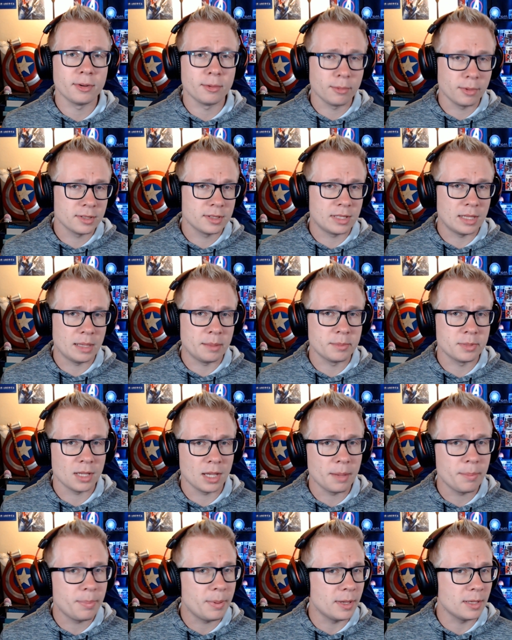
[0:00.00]
One seems
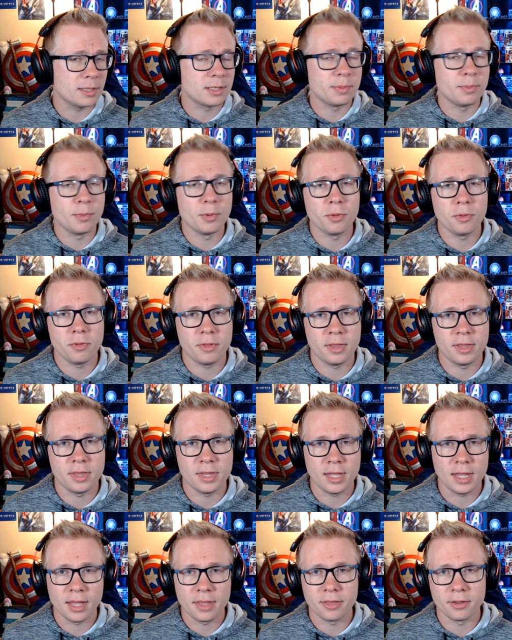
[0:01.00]
a bit smoother than
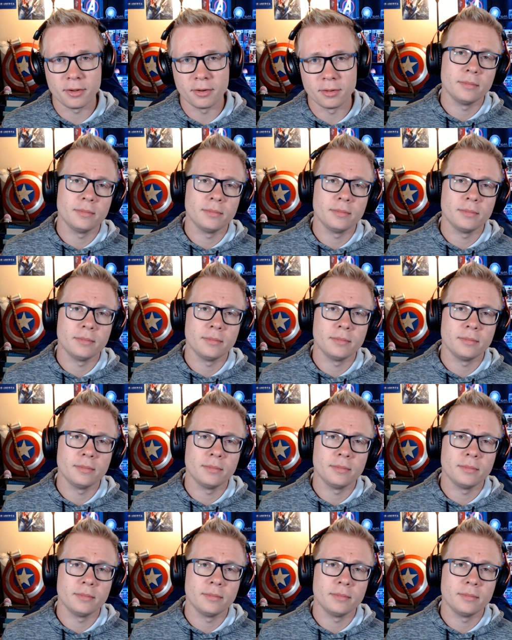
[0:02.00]
the other.